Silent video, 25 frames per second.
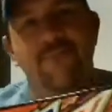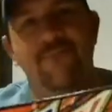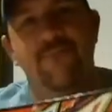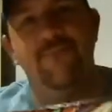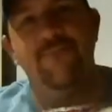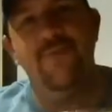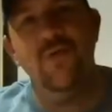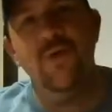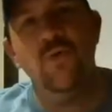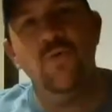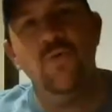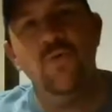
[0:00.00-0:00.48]

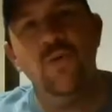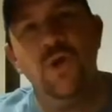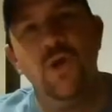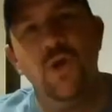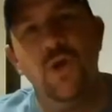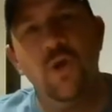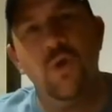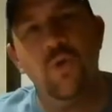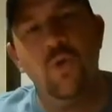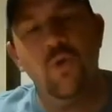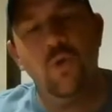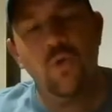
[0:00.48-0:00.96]

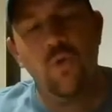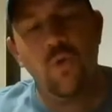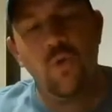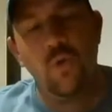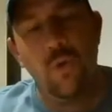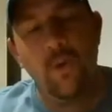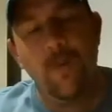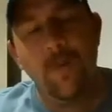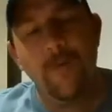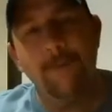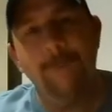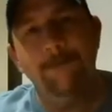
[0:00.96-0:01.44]
Voodoo
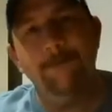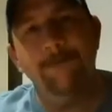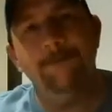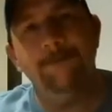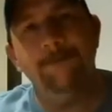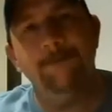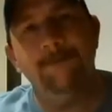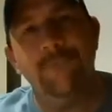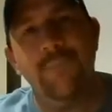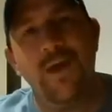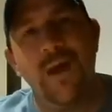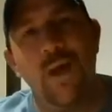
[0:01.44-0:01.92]

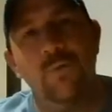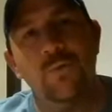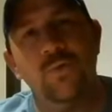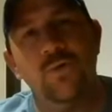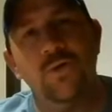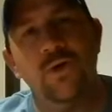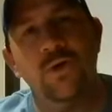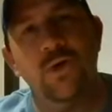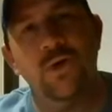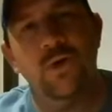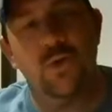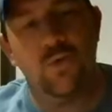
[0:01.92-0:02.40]

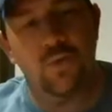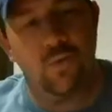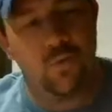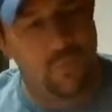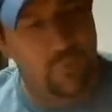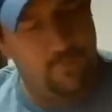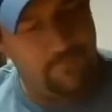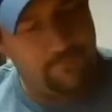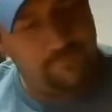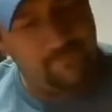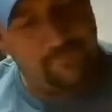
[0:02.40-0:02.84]
Mountain Dew.